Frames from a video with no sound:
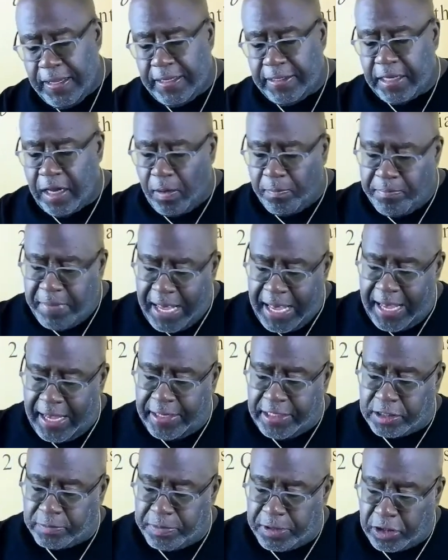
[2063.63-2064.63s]
Now,
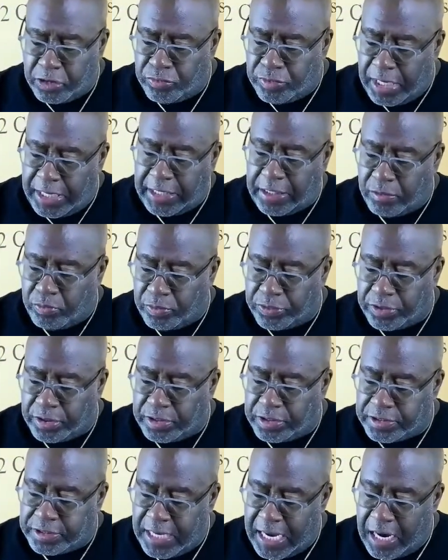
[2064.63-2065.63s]
man has been created with a
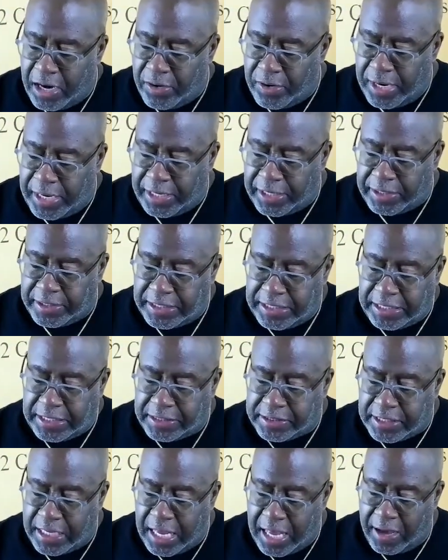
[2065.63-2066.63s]
desire and a
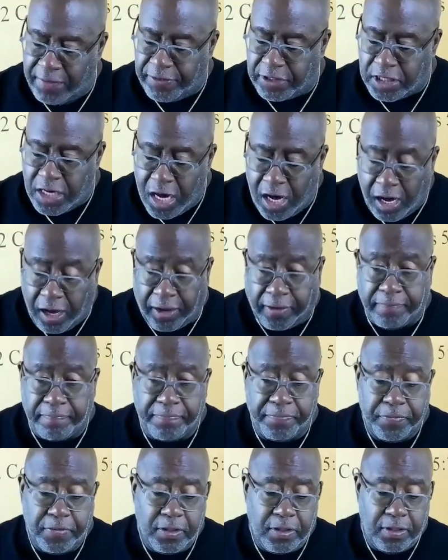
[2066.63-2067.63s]
need to have a God.
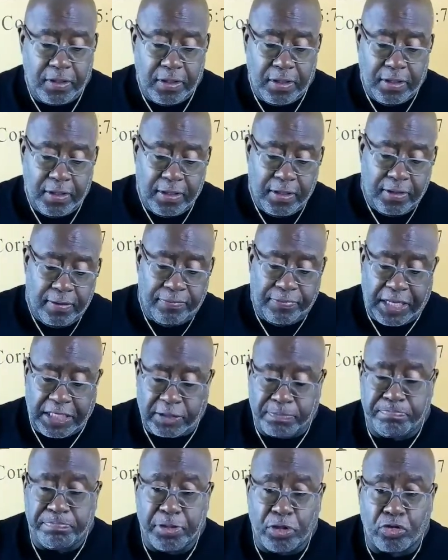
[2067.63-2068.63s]

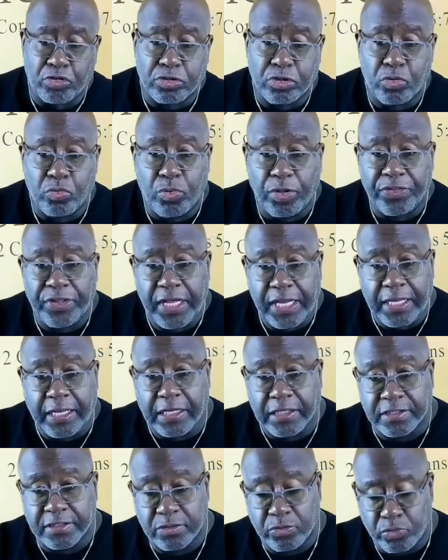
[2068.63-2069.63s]
That's built within
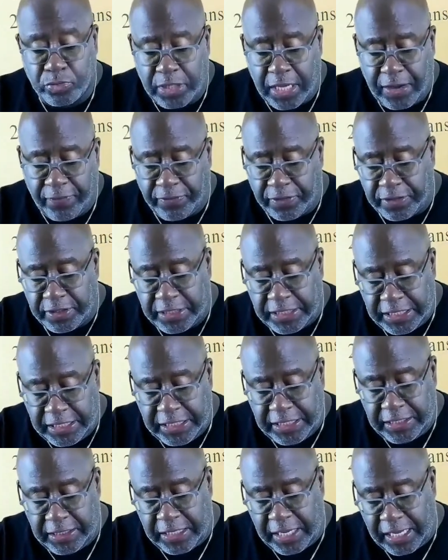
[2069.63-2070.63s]
us. We have a
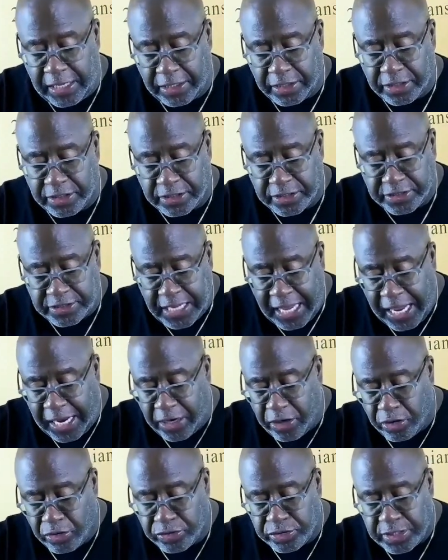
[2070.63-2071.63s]
need and a
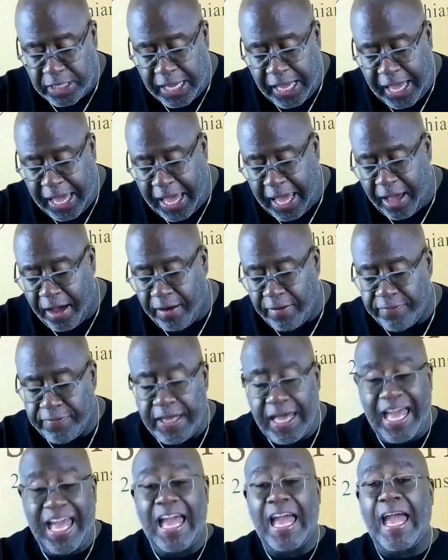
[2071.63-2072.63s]
desire to have
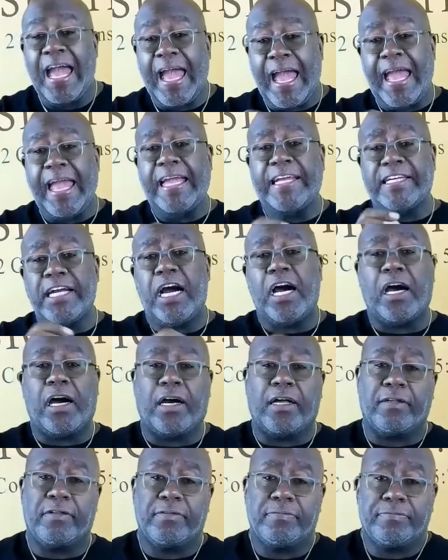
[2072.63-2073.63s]
a
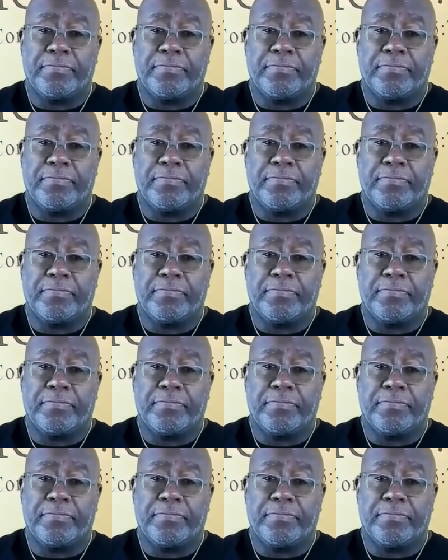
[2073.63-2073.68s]
God,